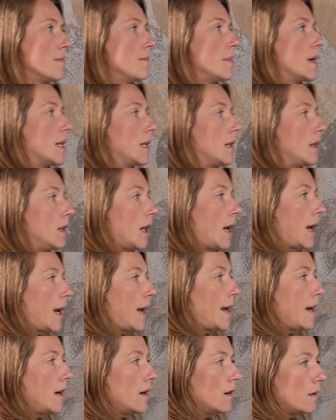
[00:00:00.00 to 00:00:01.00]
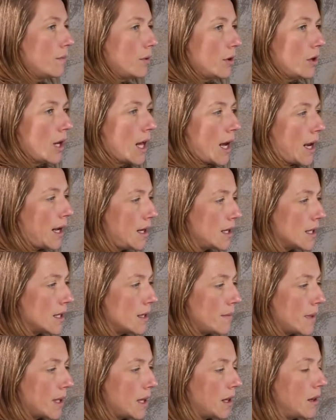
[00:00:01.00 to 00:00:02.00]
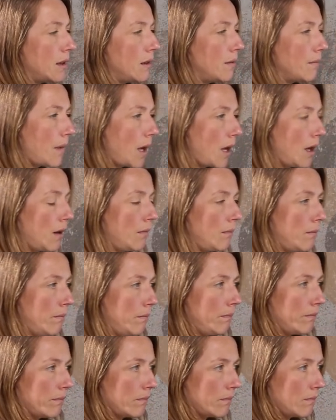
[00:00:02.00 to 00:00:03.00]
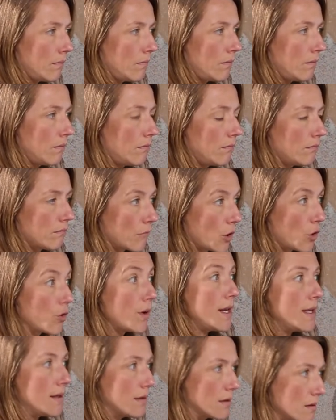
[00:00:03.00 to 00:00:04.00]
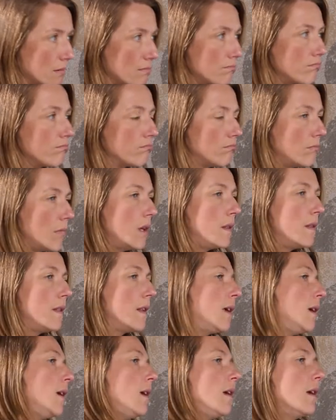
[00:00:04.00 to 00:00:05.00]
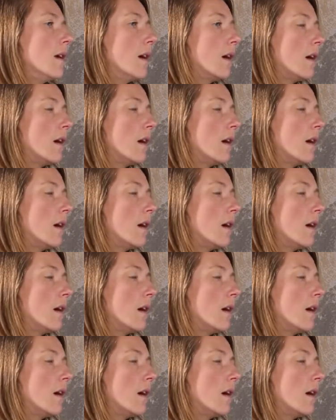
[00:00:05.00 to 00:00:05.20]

the middle line here, the blue line is the middle um, crease in the